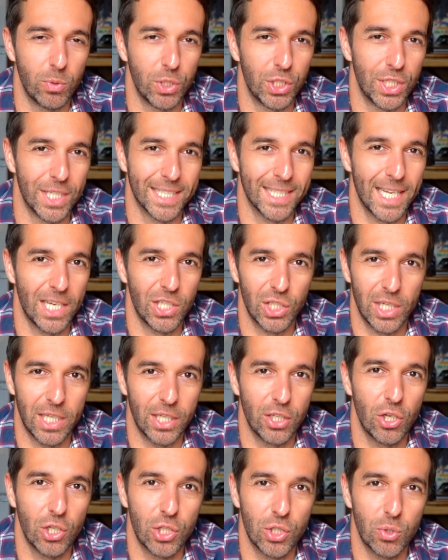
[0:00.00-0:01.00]
which essentially
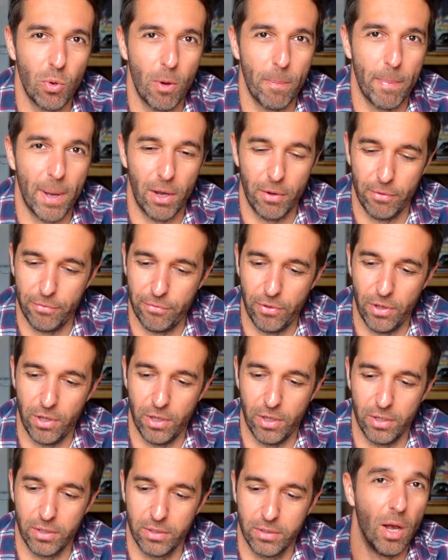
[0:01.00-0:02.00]
could swap out for
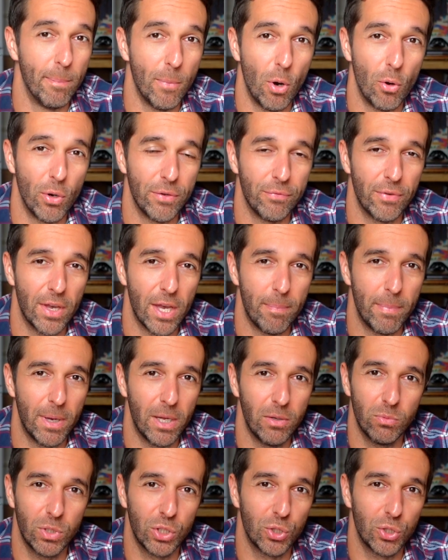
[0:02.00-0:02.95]
a multivitamin,